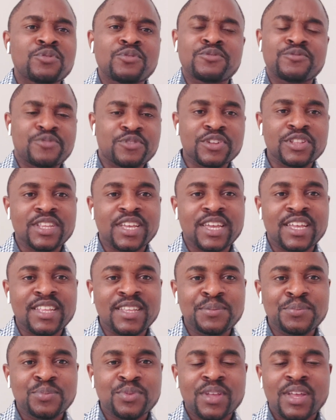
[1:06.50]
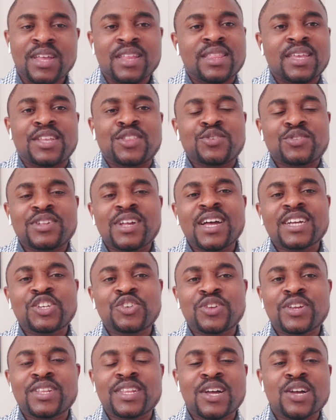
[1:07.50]
full funding, then does that
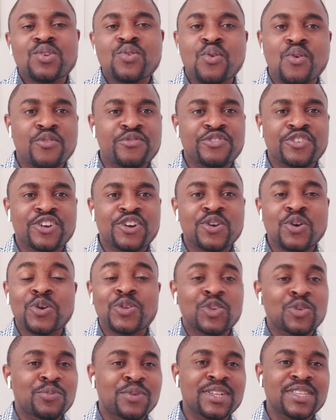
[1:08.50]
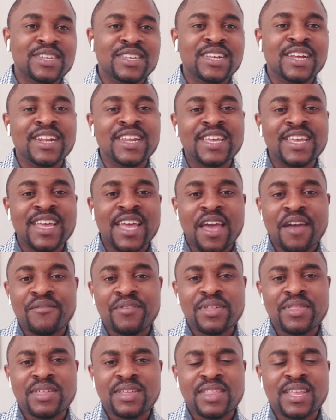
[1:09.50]
actually now cover automatically
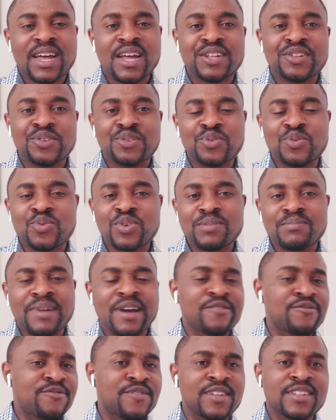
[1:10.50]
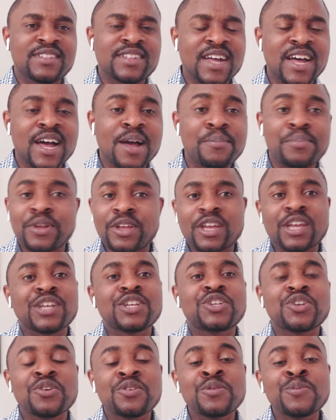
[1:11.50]
everything that has to do with my visa
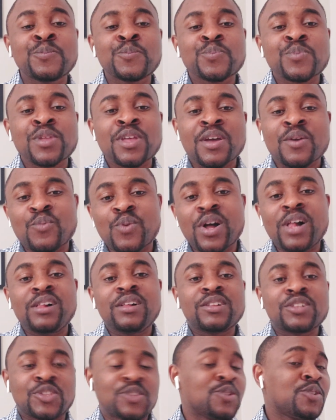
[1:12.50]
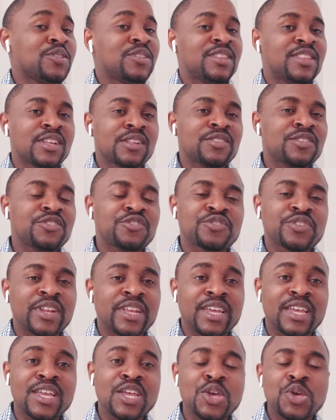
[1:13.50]
application? Well, not
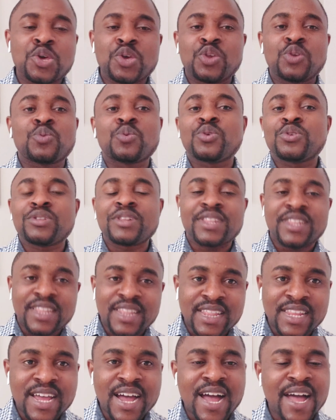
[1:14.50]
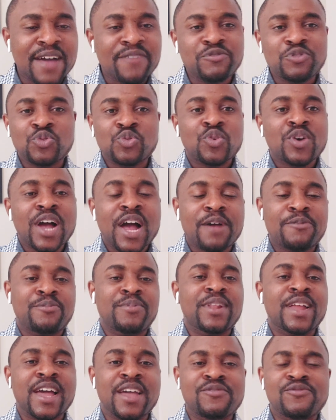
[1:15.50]
necessarily. You will have to
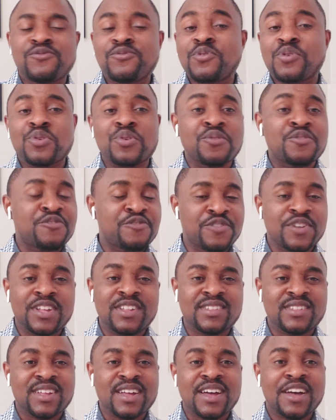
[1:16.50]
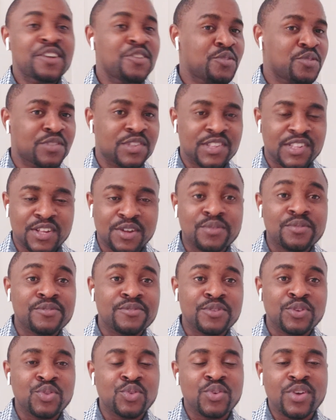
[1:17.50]
apply for your visa yourself.
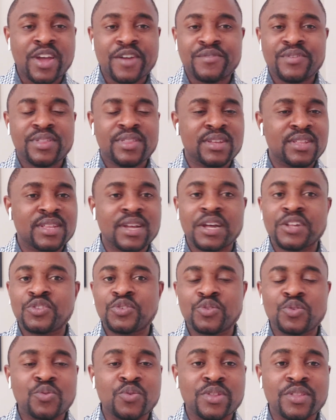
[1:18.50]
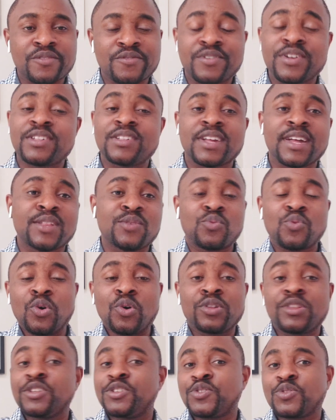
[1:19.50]
You know, everything that has to do with the visa,
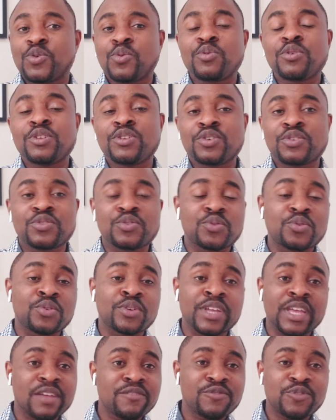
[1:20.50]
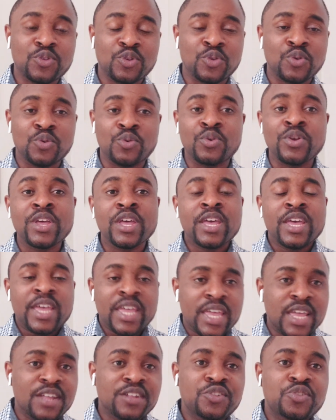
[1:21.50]
what the school is just going to give to you
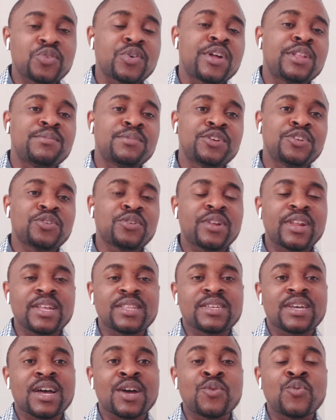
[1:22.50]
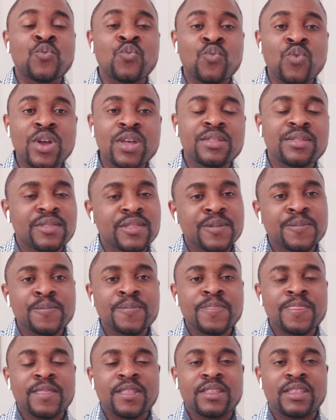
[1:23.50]
is your admission letter. With
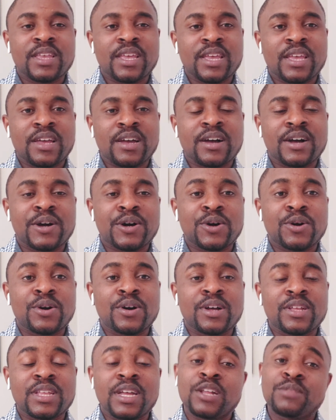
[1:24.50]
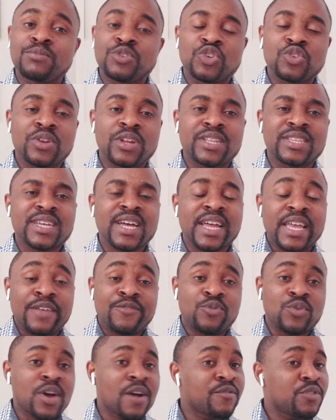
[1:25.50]
the admission letter,
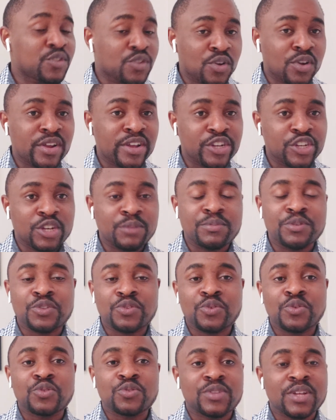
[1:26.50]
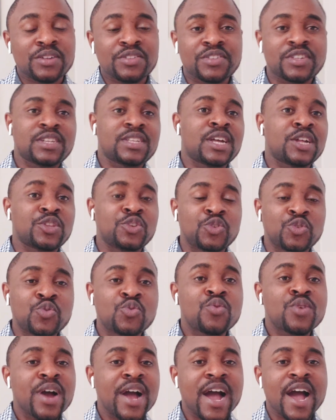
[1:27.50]
if you have a scholarship, is going to now state that
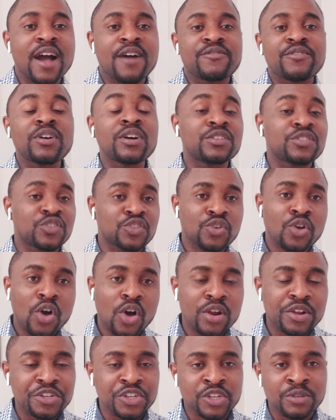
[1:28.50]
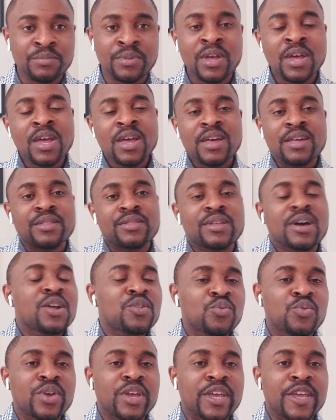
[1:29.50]
you have a scholarship. That
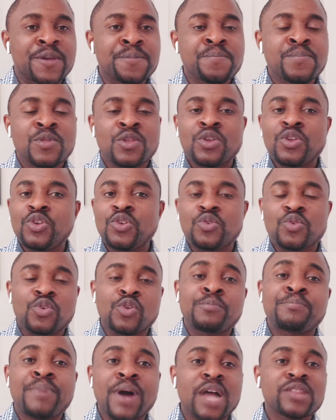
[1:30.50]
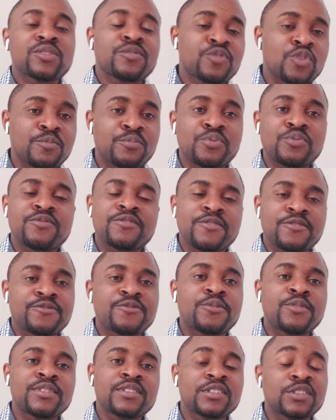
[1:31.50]
way, you know, your part of your proof of
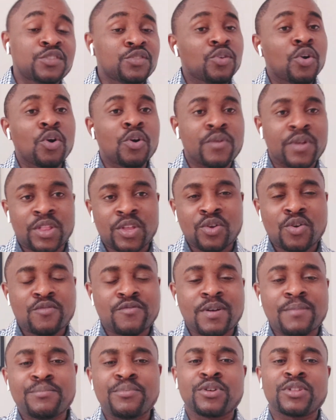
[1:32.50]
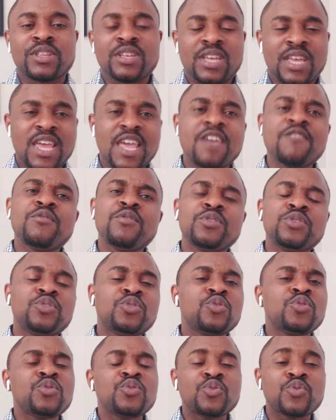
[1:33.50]
funds is already covered. But even
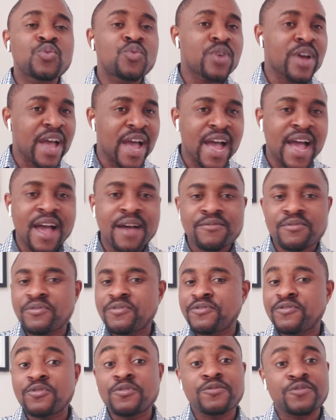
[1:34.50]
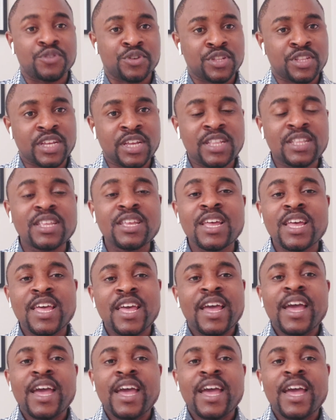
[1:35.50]
though you have full funding,